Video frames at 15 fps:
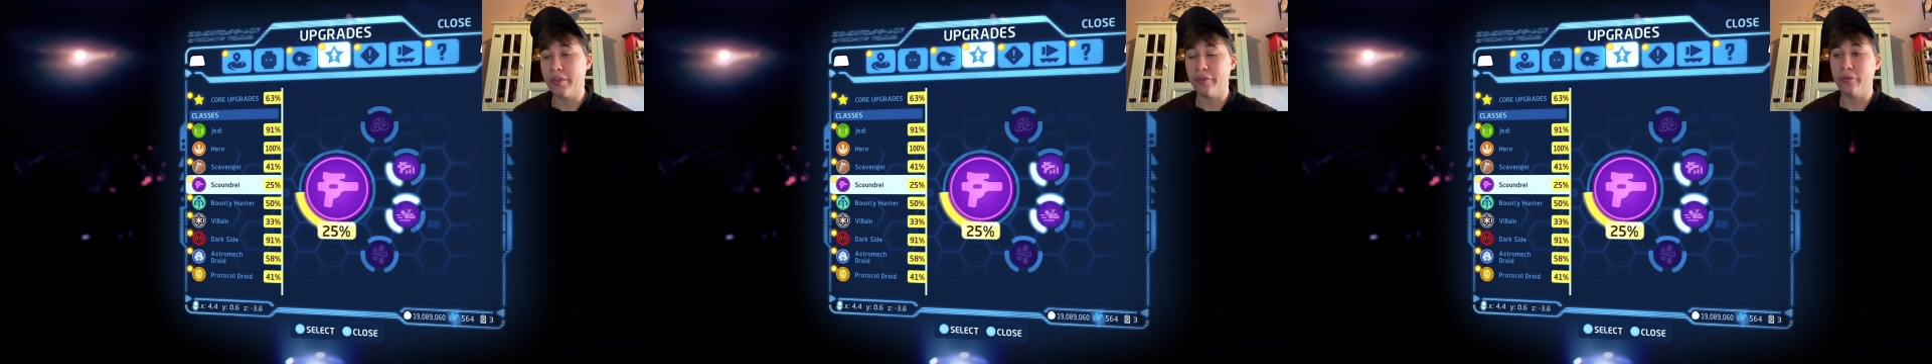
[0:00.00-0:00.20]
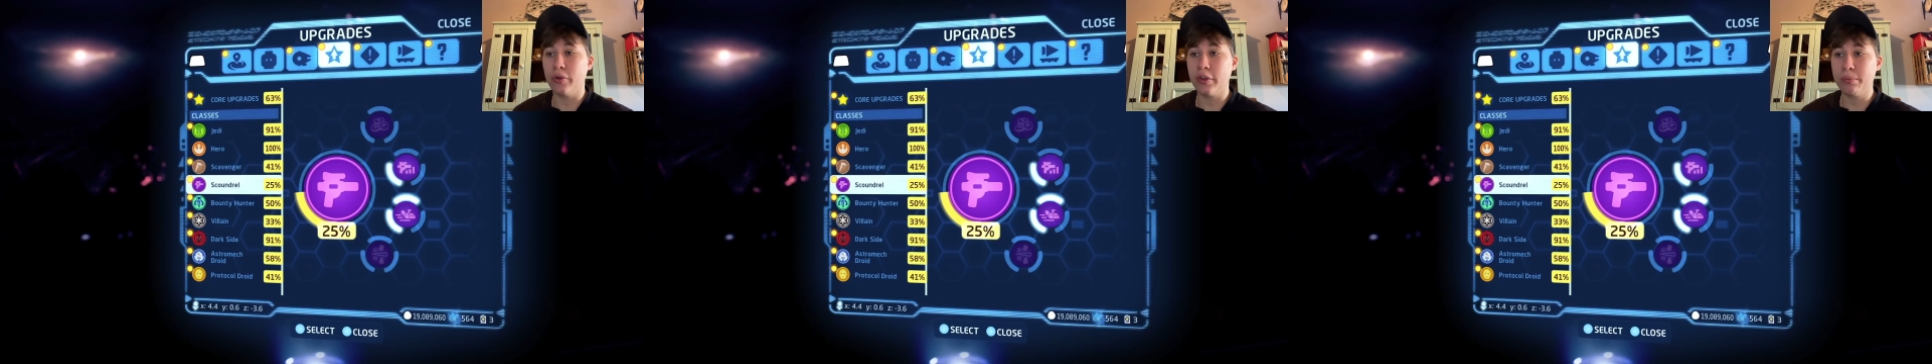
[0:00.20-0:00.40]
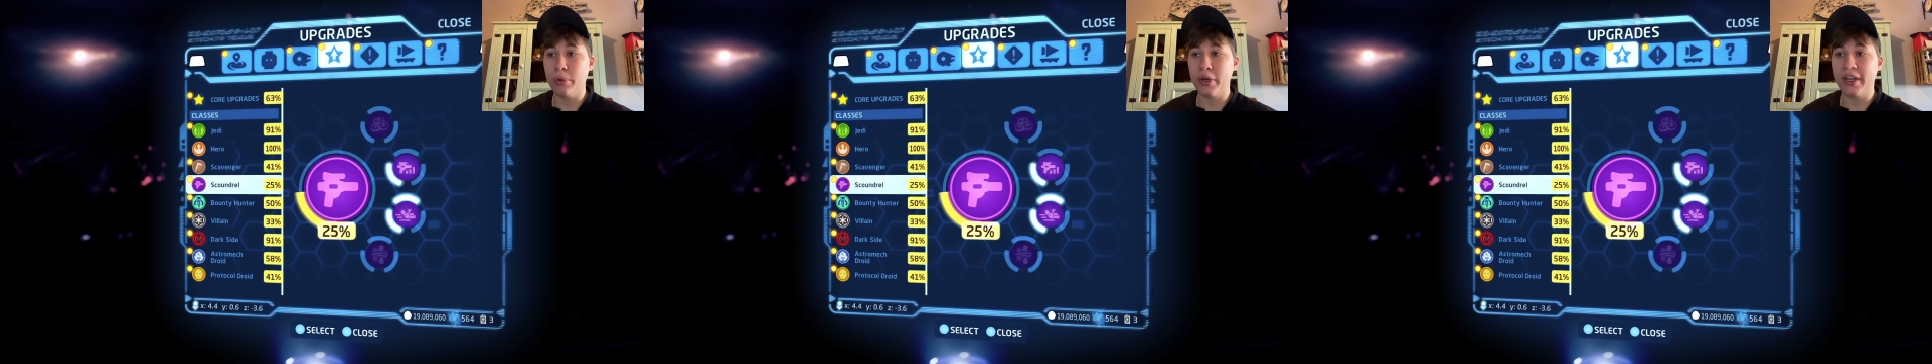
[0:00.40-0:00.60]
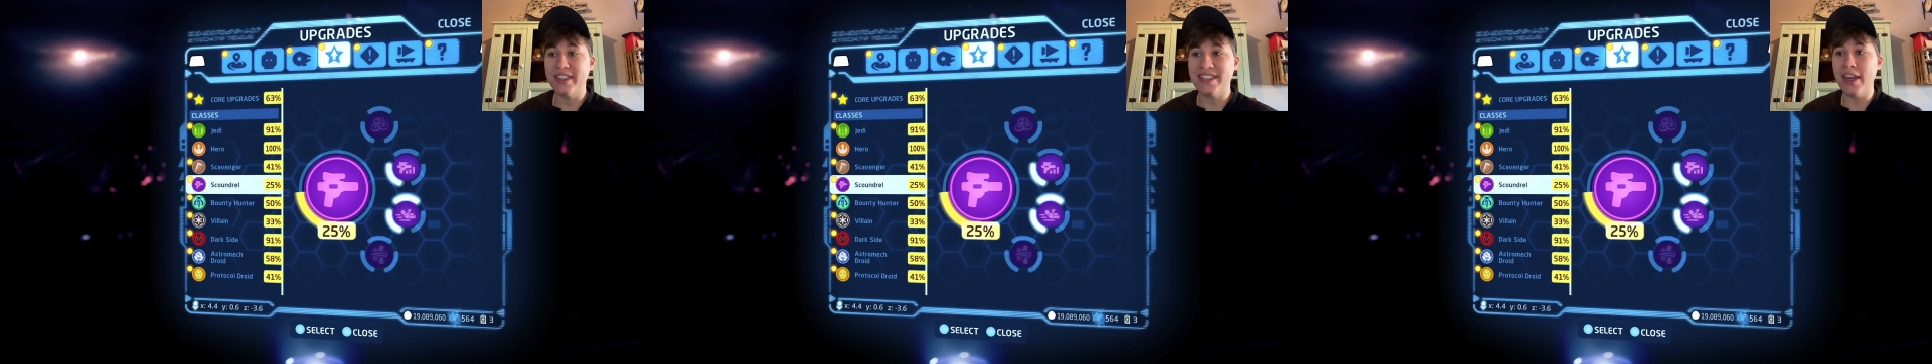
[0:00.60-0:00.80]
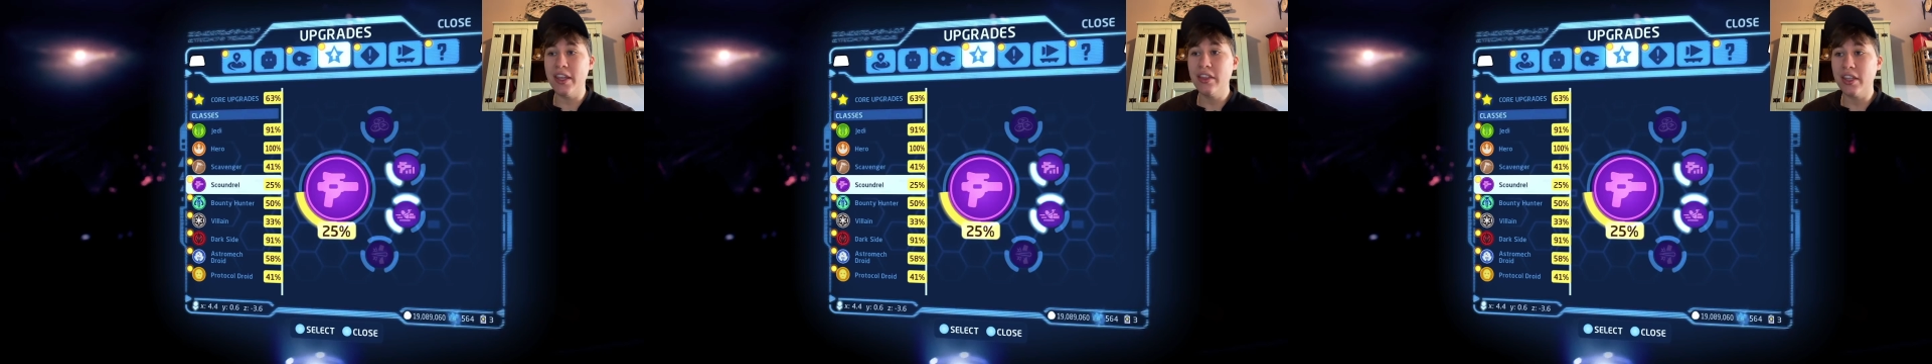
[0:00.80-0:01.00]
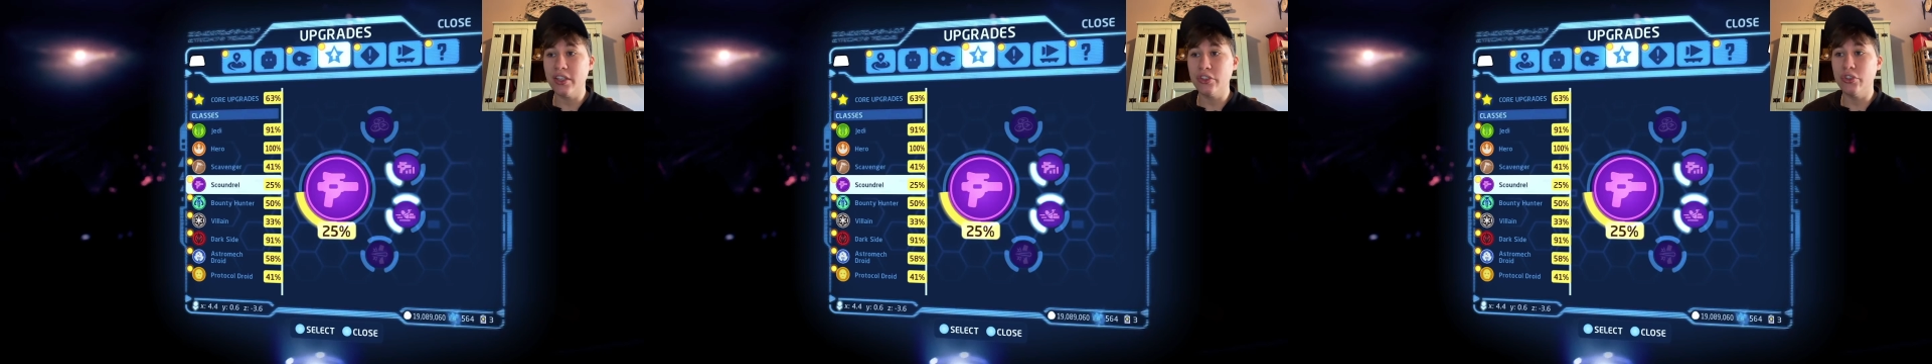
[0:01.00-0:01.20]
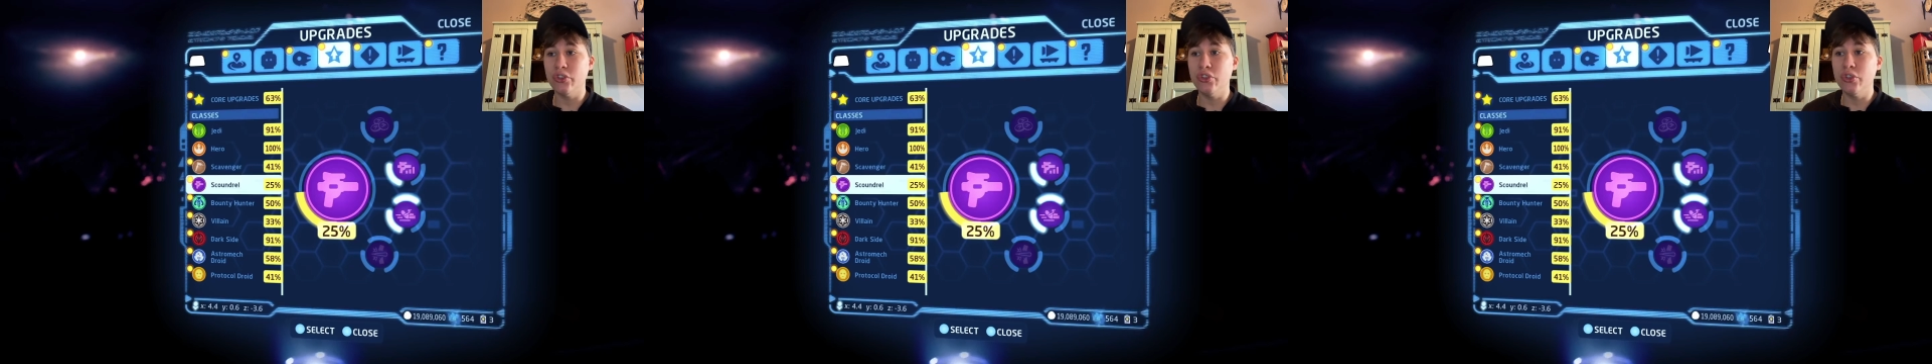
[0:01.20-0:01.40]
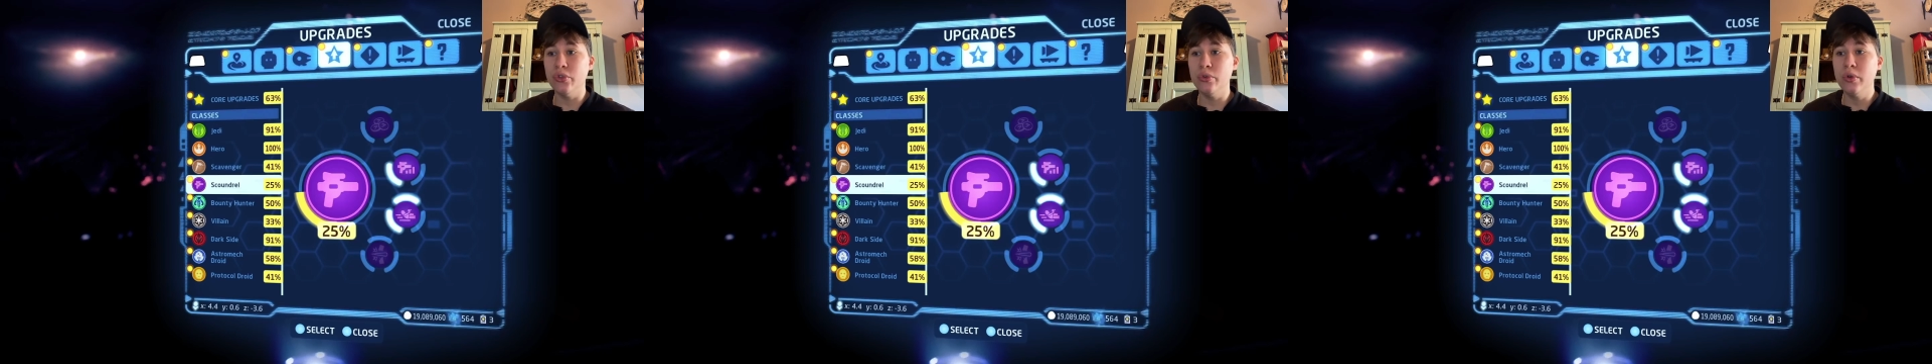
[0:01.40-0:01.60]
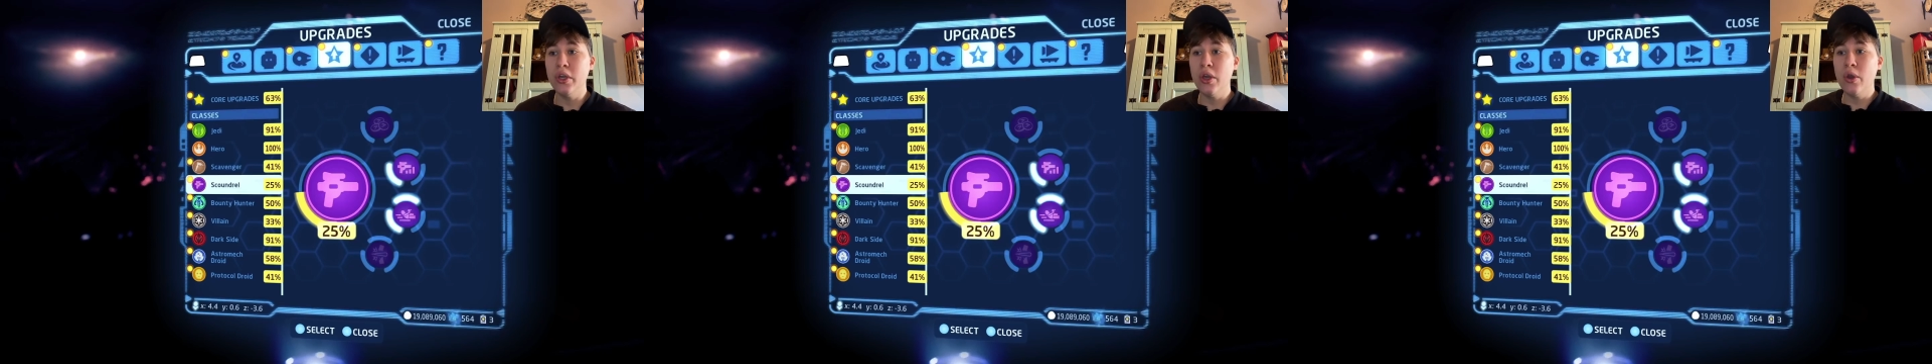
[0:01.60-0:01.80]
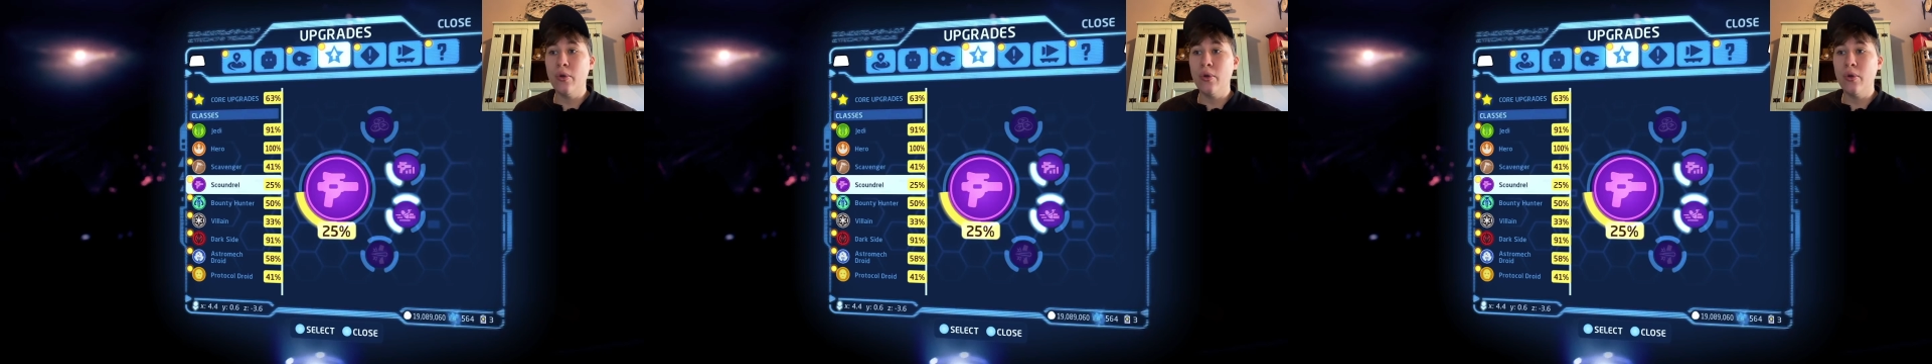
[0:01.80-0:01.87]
4th perk has anything to do